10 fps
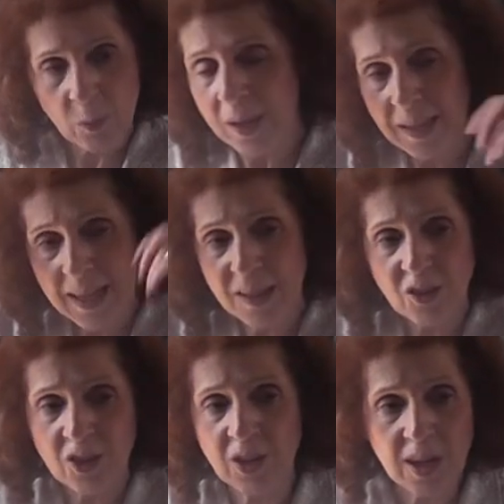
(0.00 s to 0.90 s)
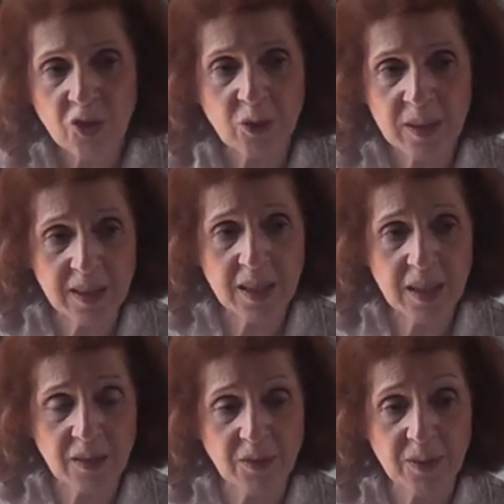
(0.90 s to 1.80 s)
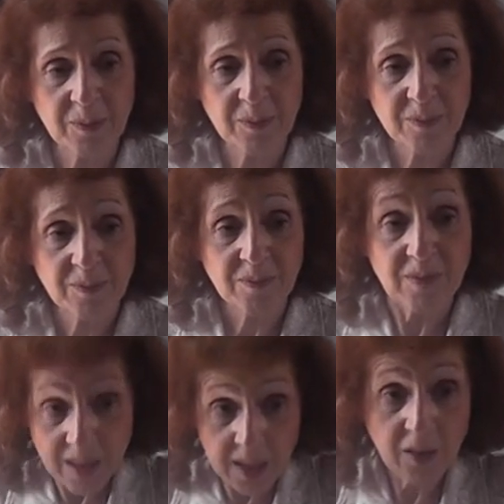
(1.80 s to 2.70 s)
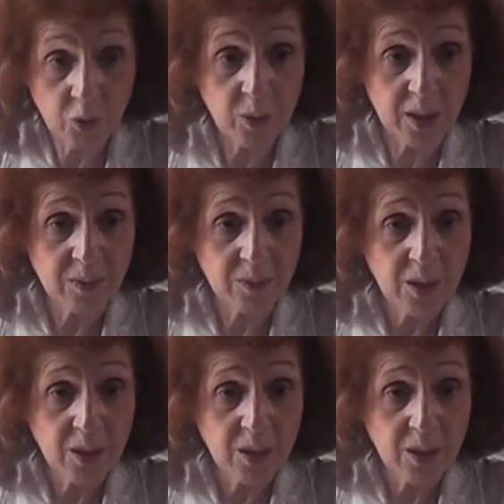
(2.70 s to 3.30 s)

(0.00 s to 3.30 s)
What land do you naturally think of? Israel.